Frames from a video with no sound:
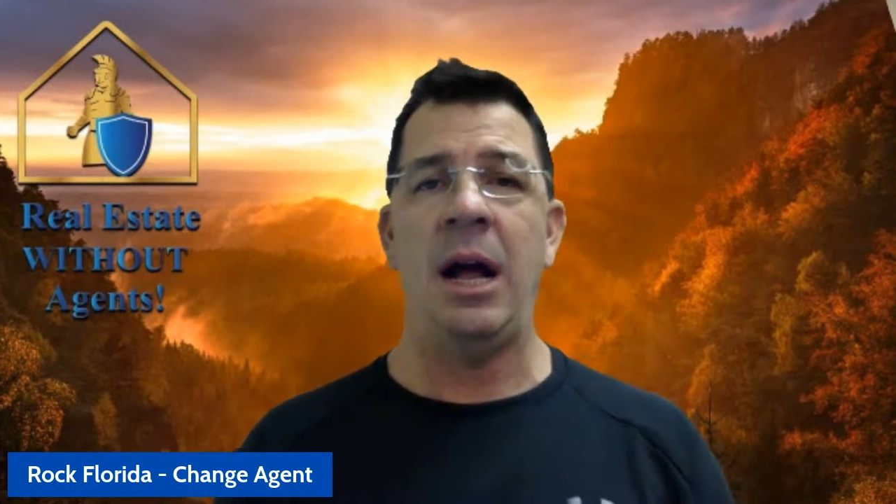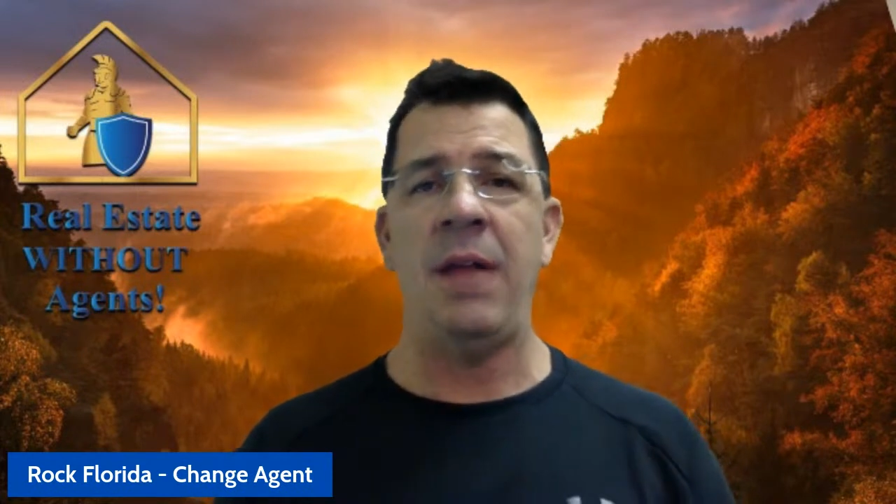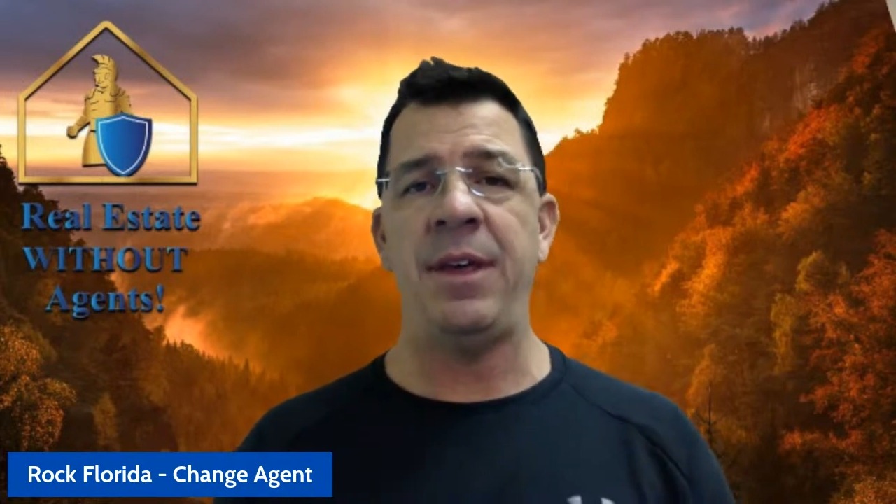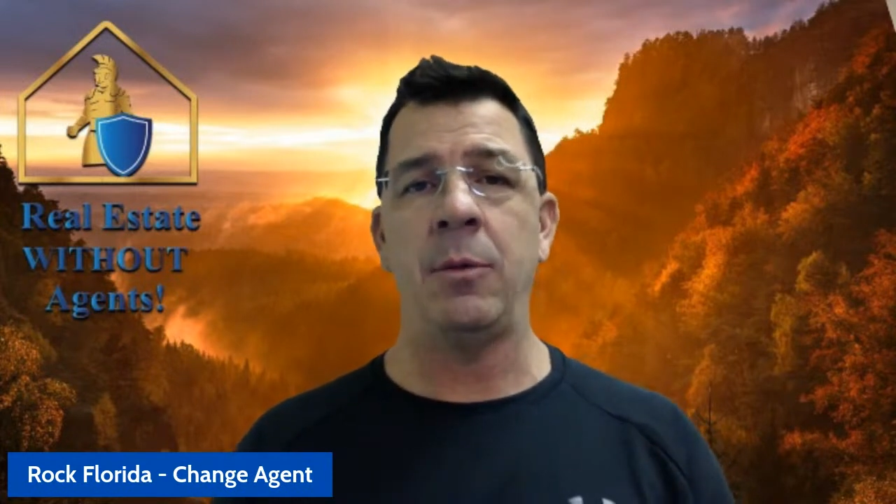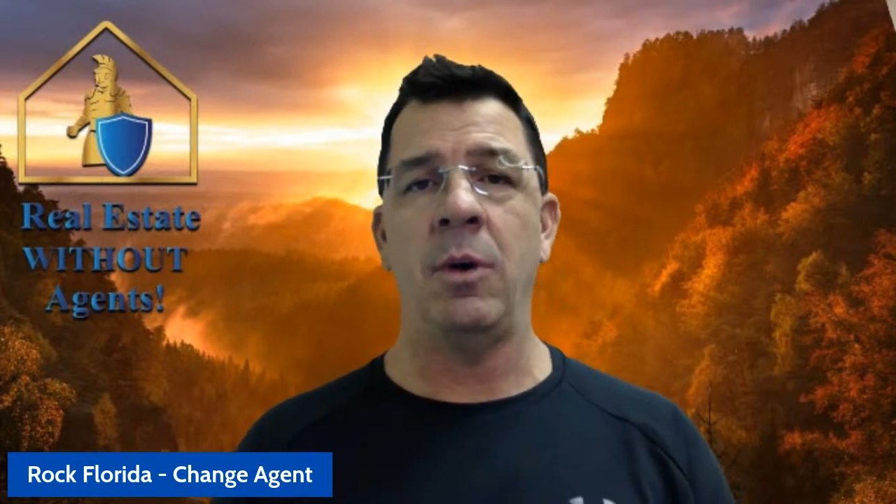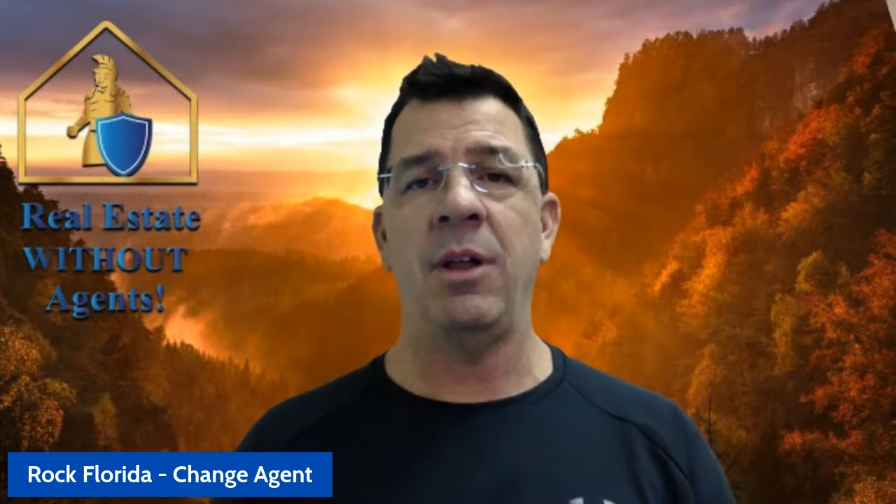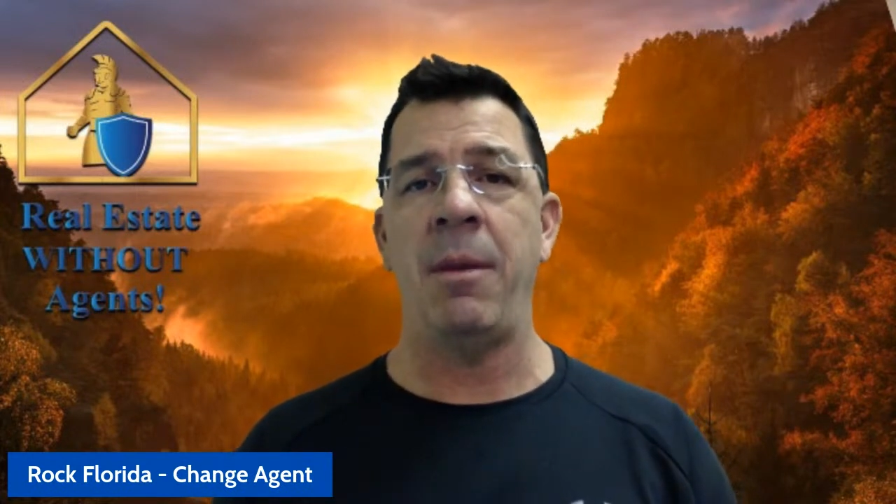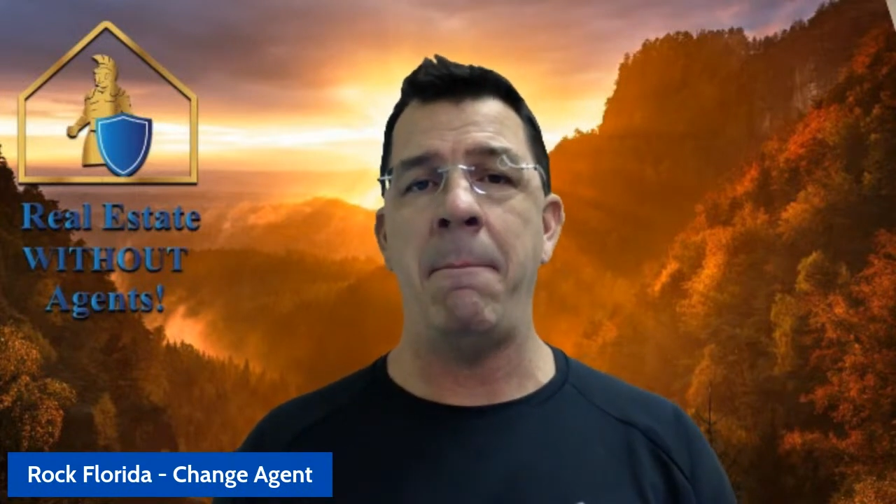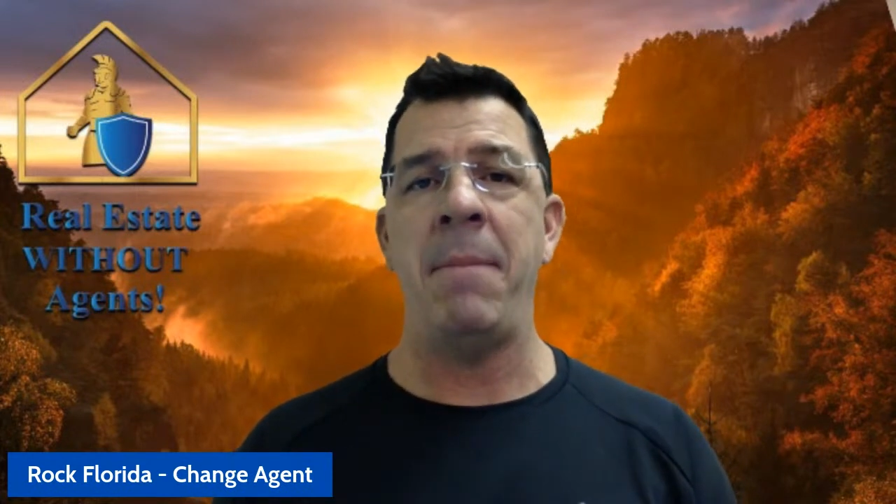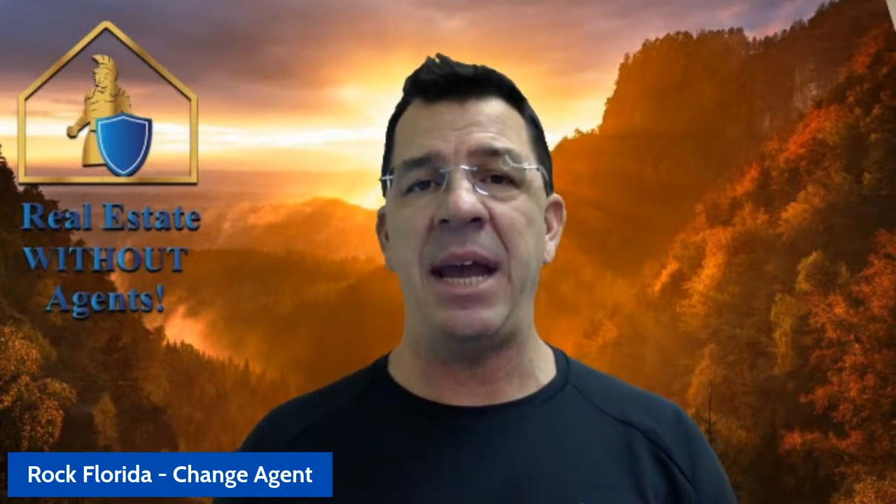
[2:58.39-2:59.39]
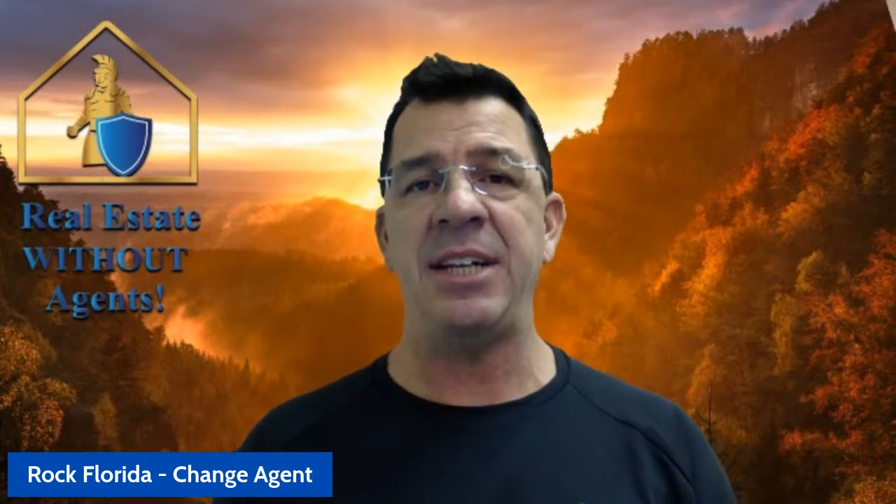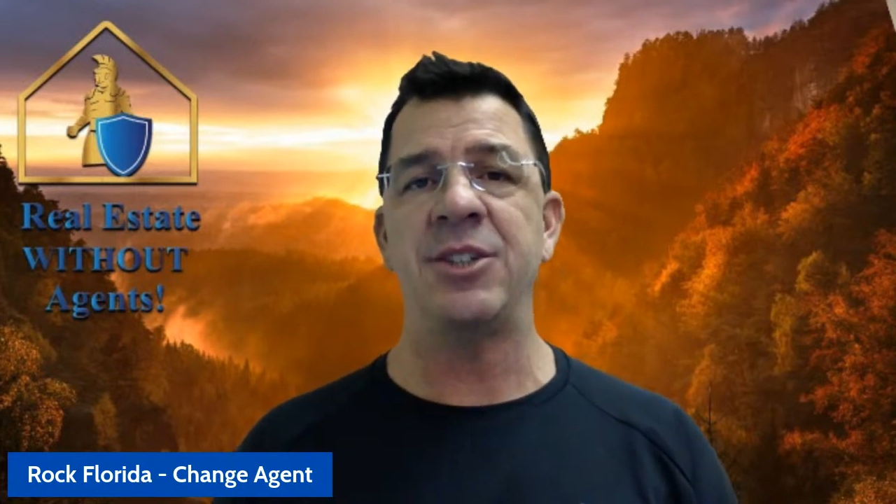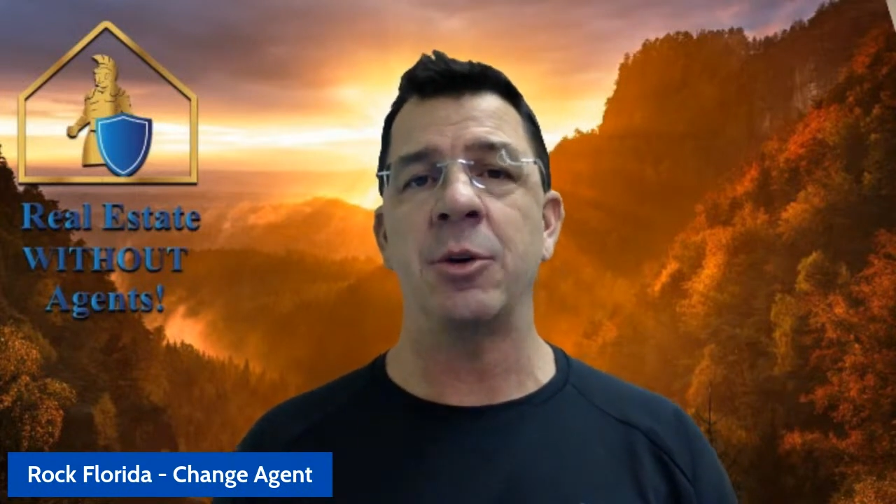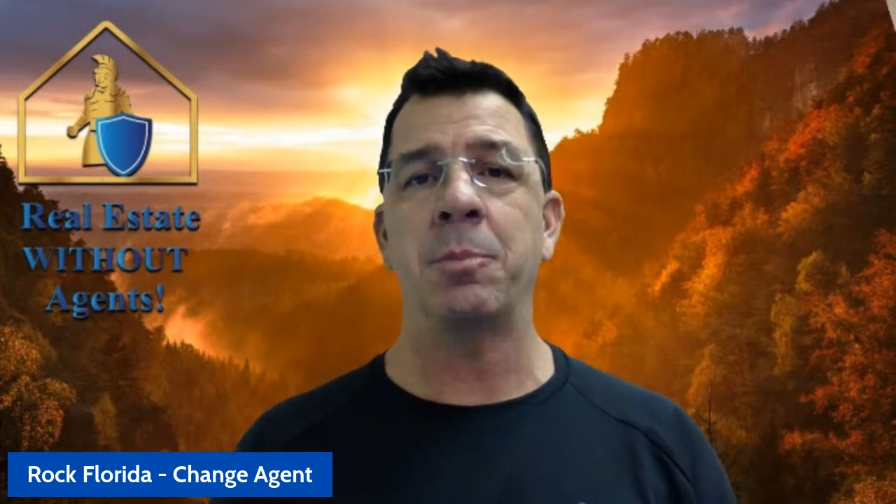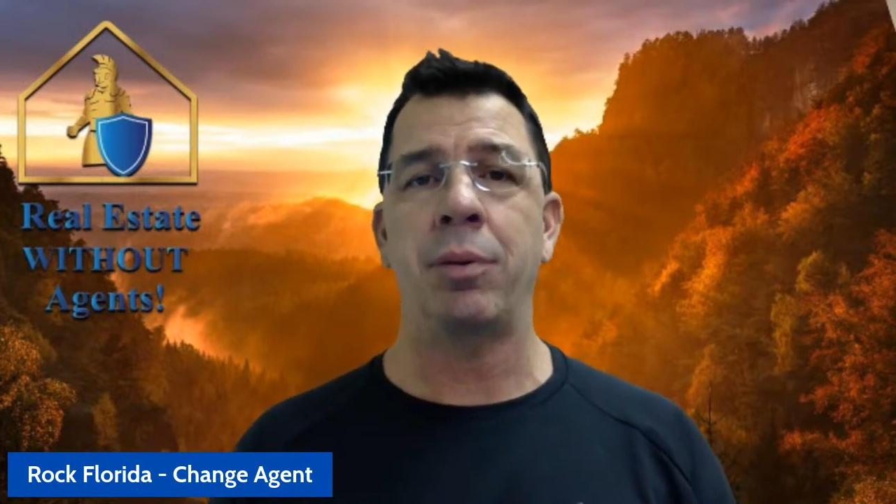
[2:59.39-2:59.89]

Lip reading: I think one of the major